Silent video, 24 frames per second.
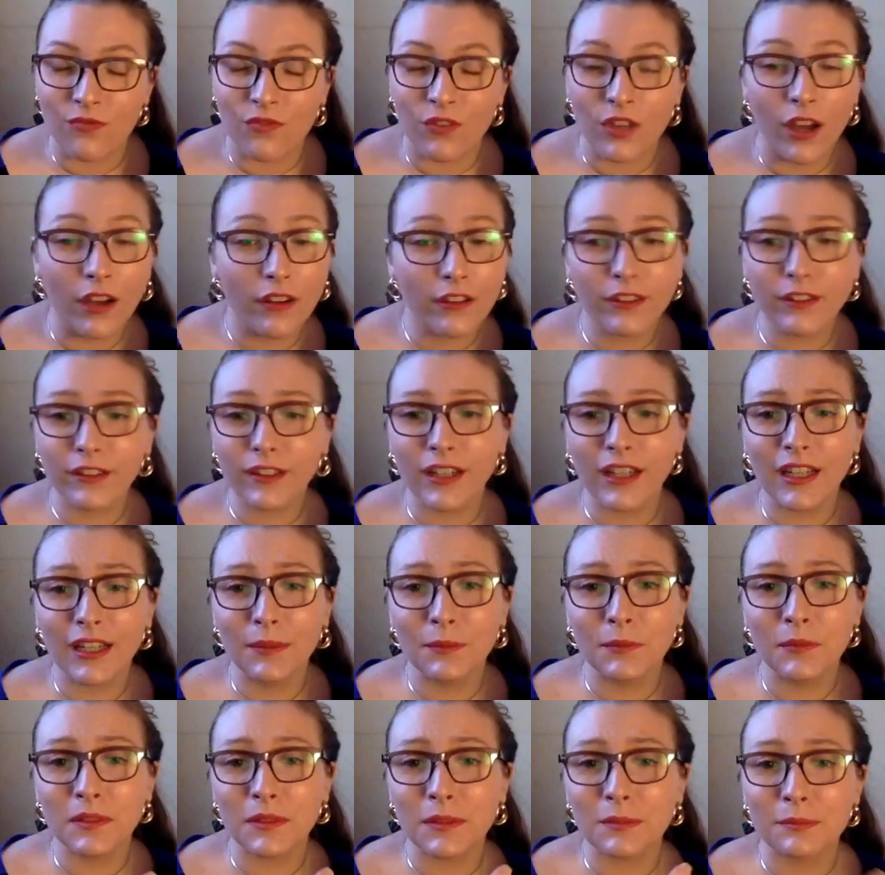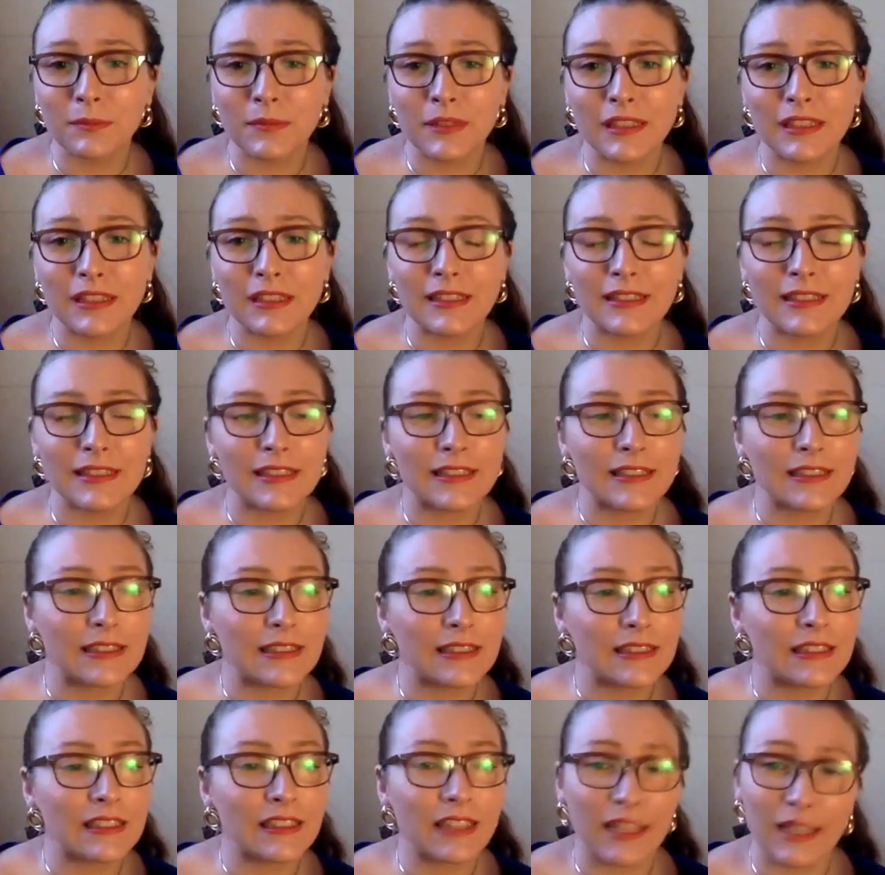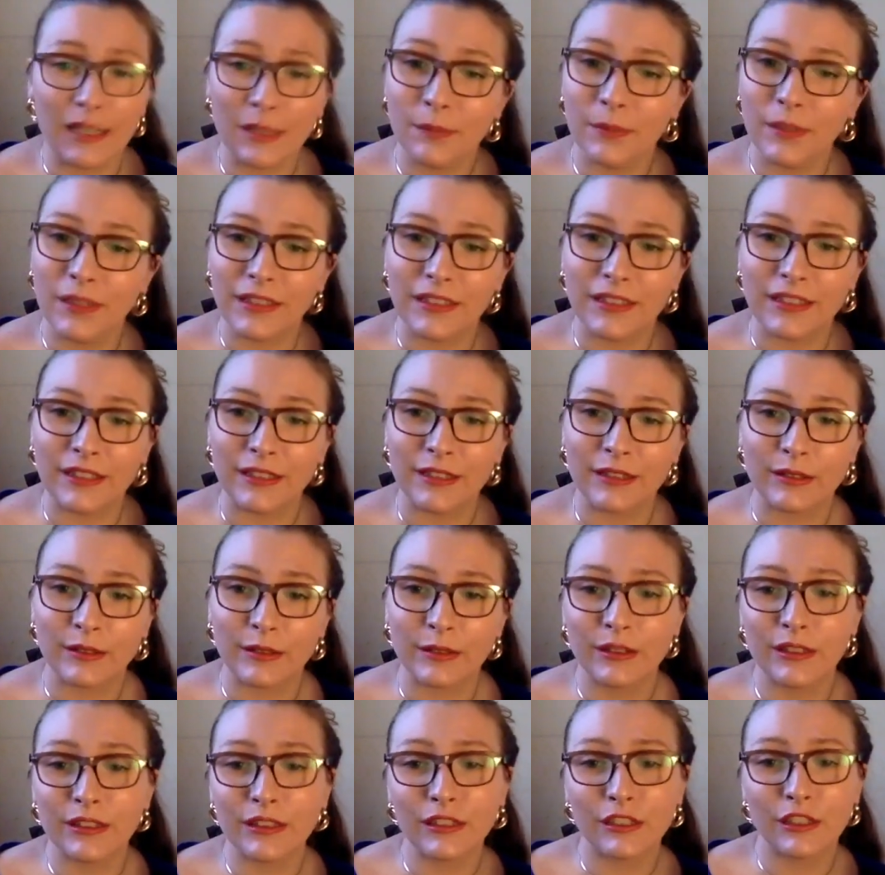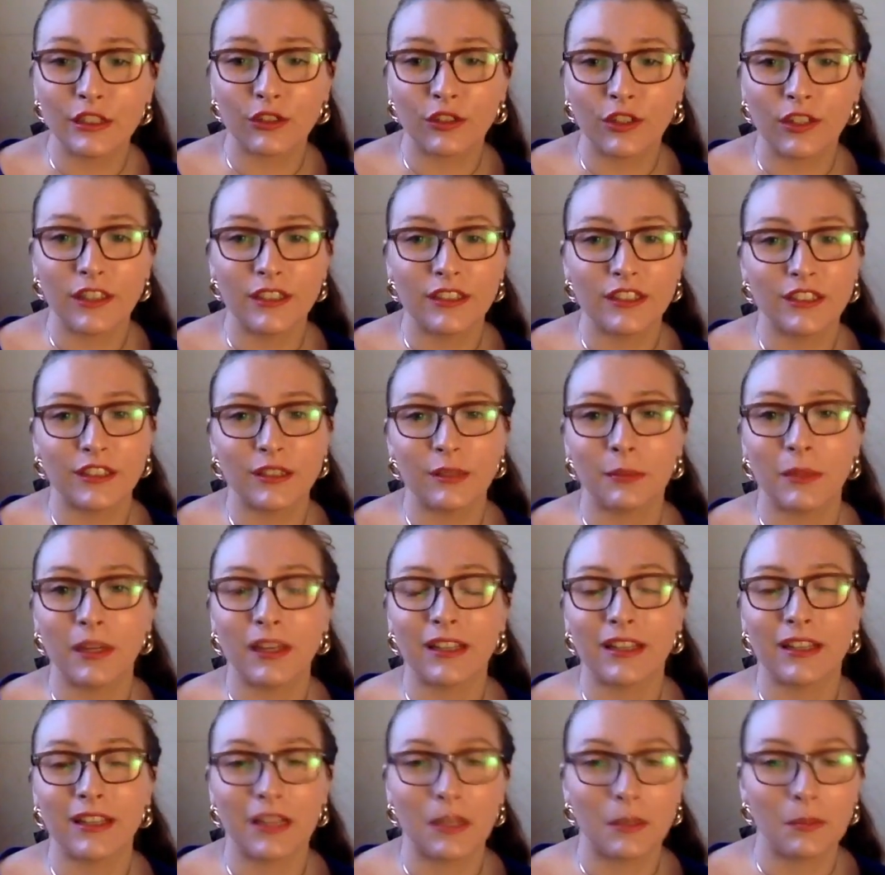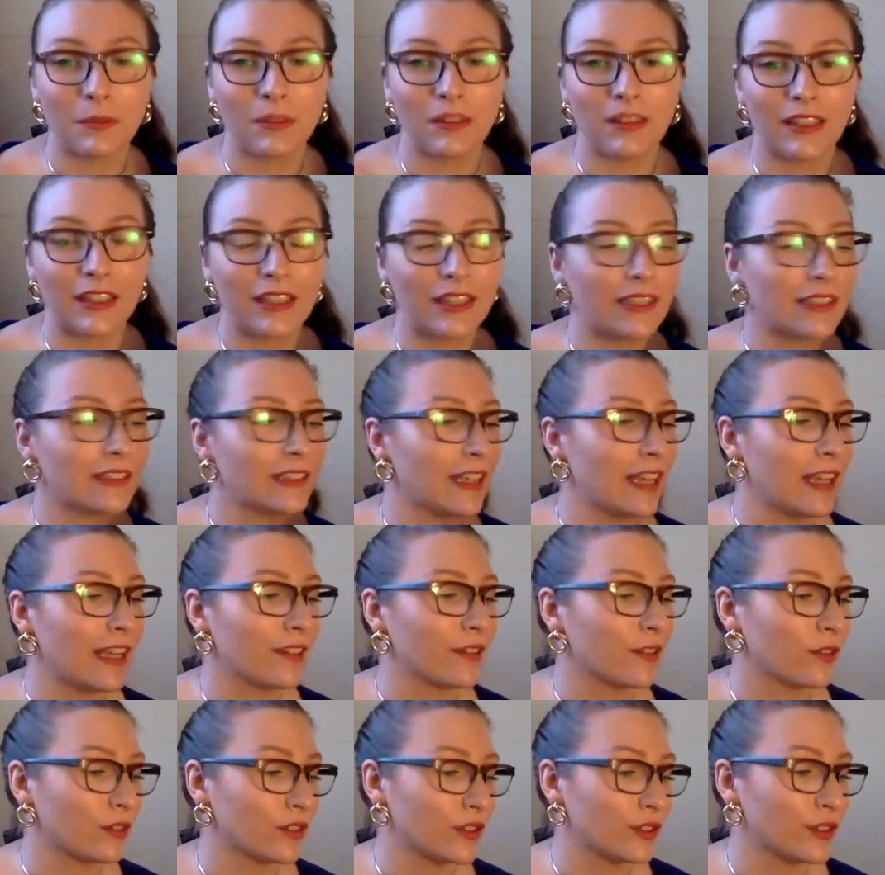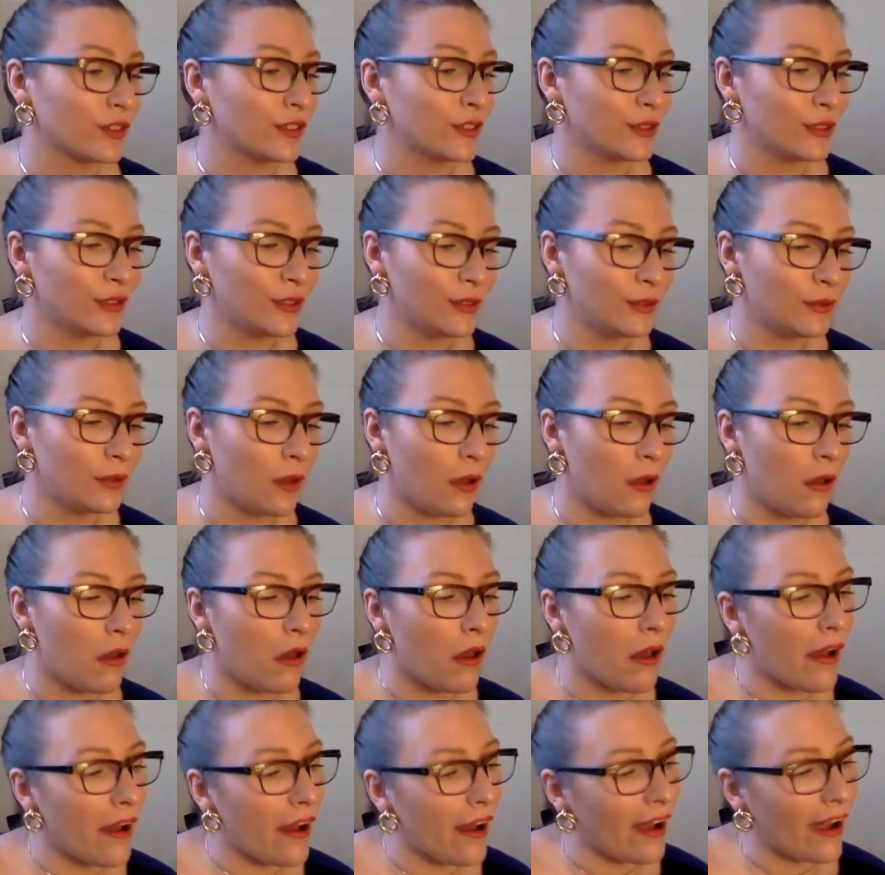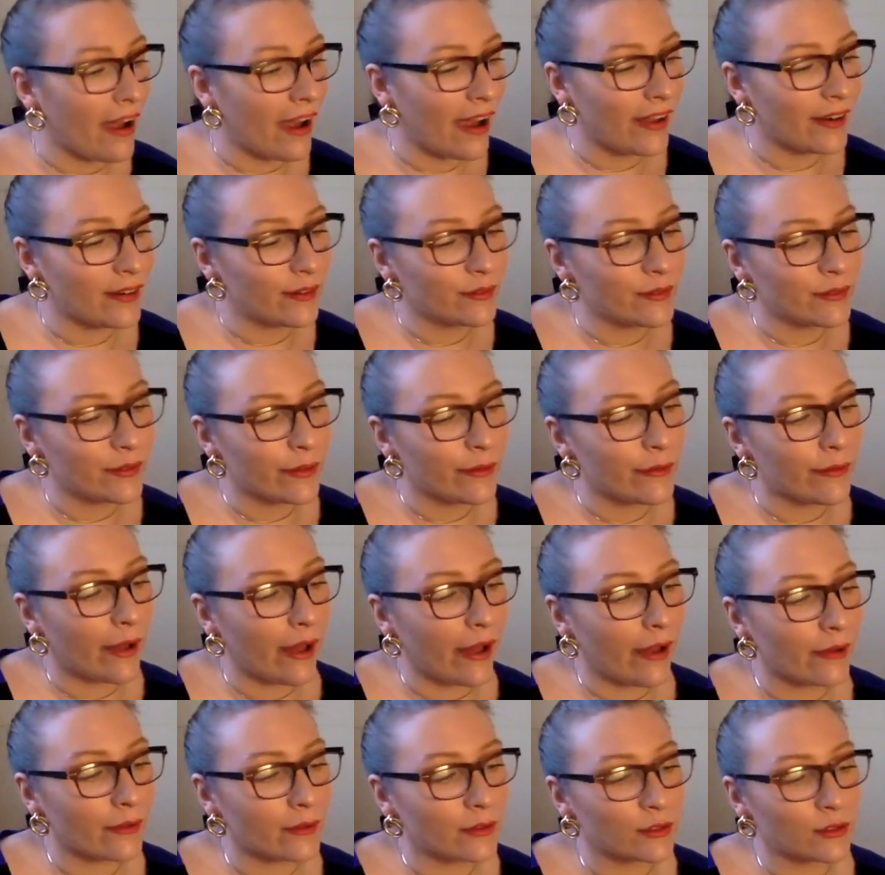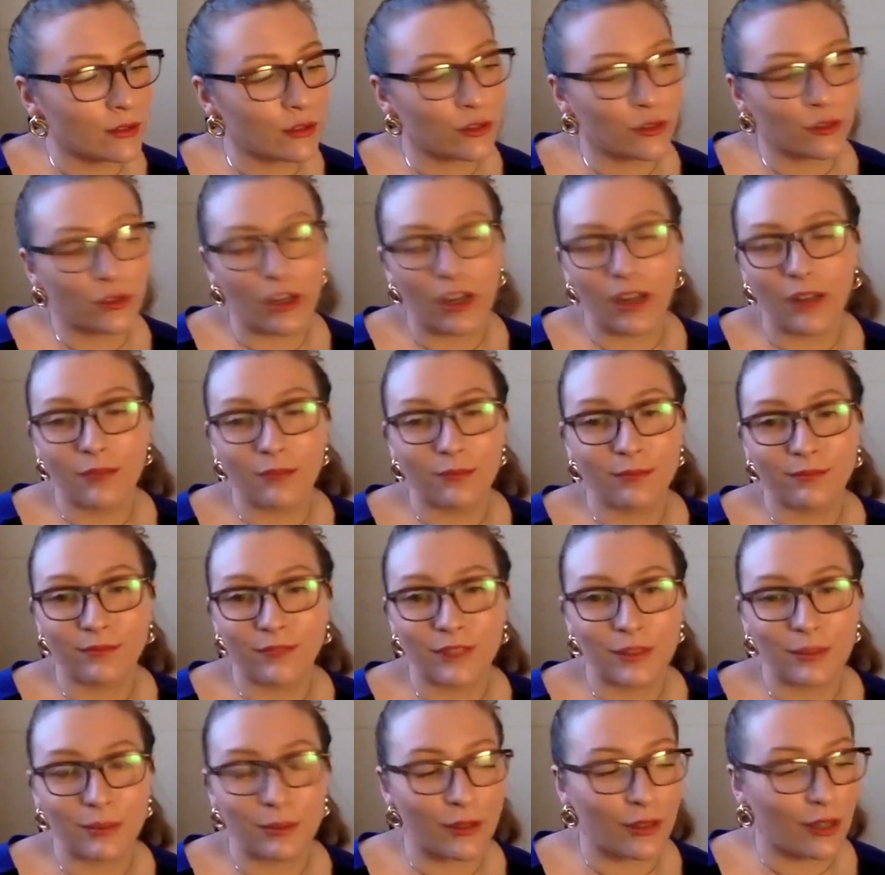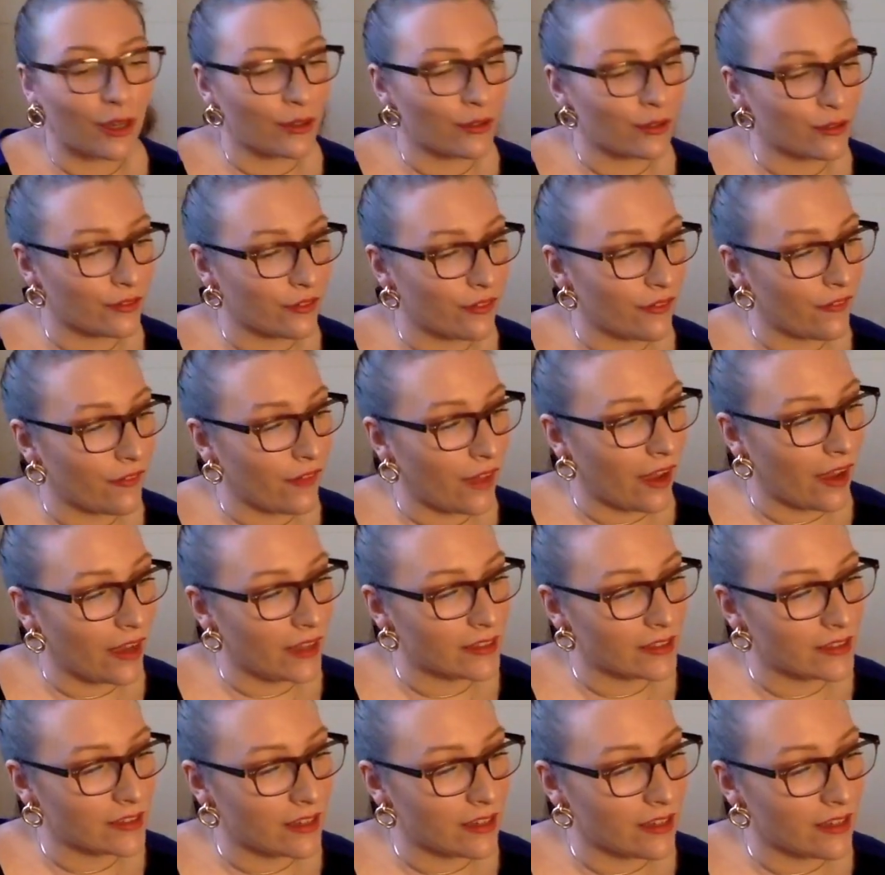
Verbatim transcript: The Hunger Games meets uh, The Handmaid's Tale. So this is The Grace Year by Kim Liggett, and honestly, I don't know how to describe this book other than that.